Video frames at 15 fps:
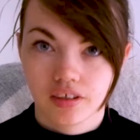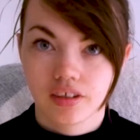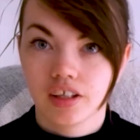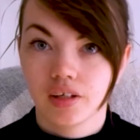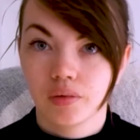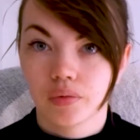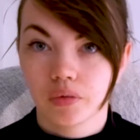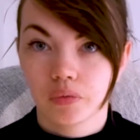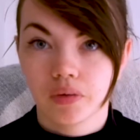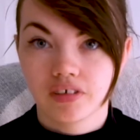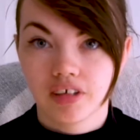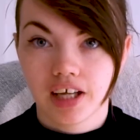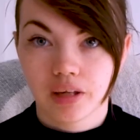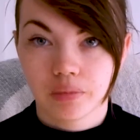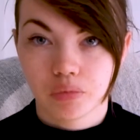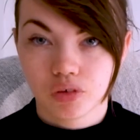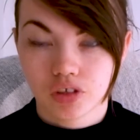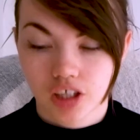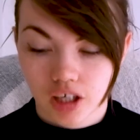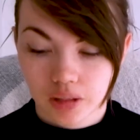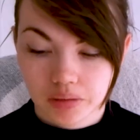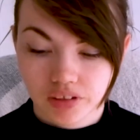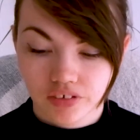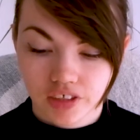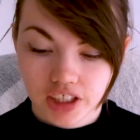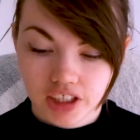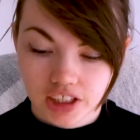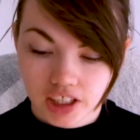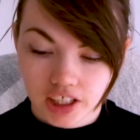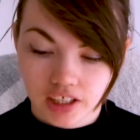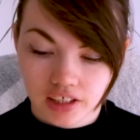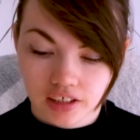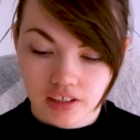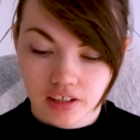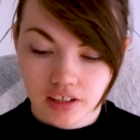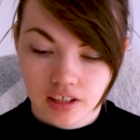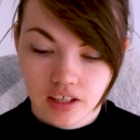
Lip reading: the one where I had more time to finish it and